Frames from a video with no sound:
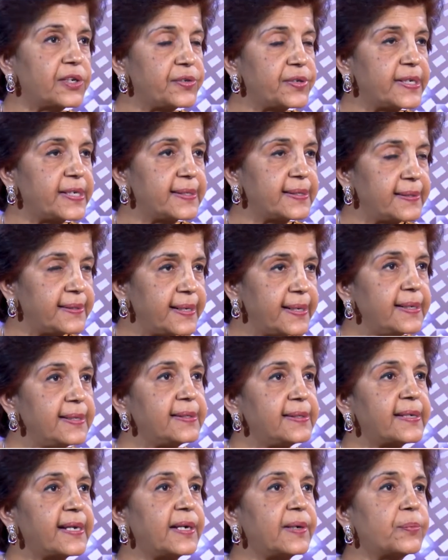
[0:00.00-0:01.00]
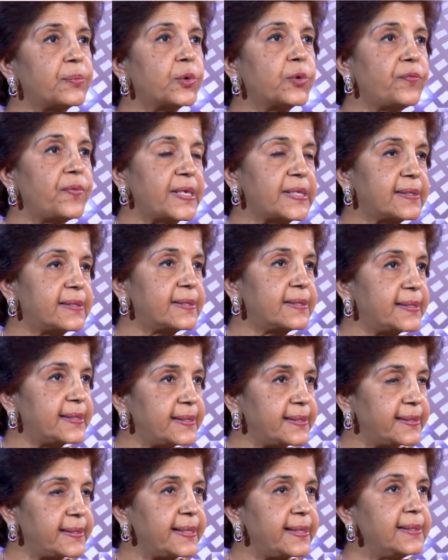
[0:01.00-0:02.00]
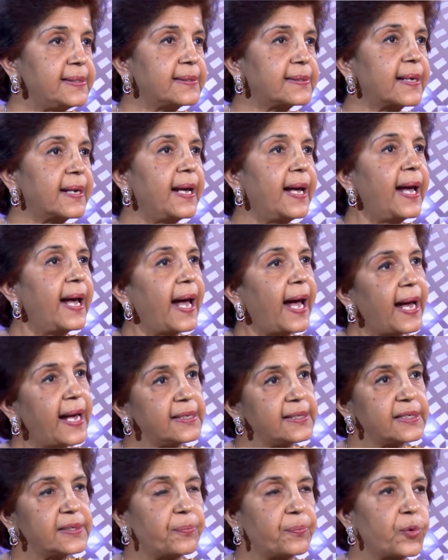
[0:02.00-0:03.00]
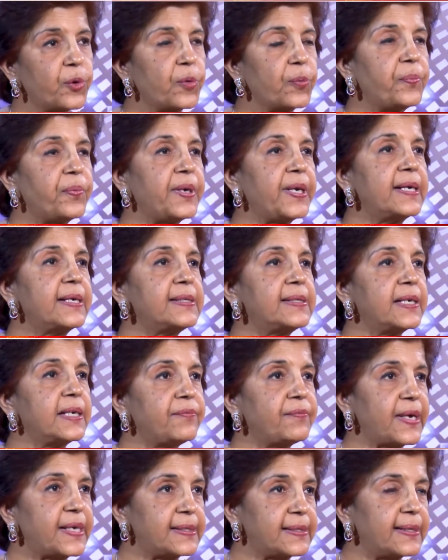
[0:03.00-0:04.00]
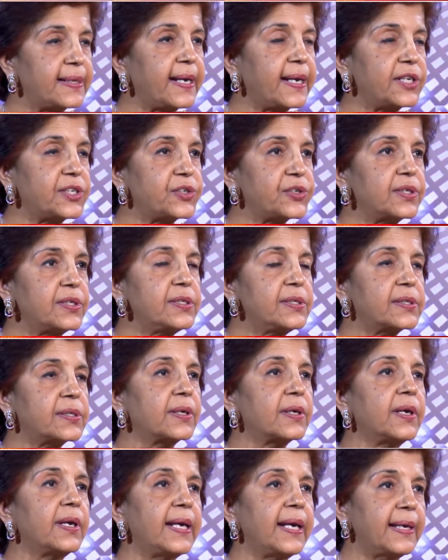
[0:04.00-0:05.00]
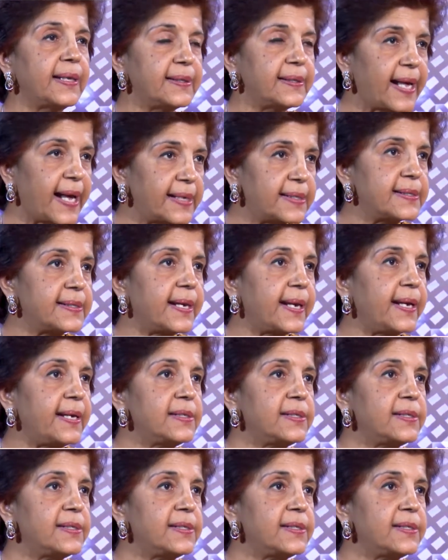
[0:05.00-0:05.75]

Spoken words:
artery disease, cerebrovessel disease, and appropriate investigations in that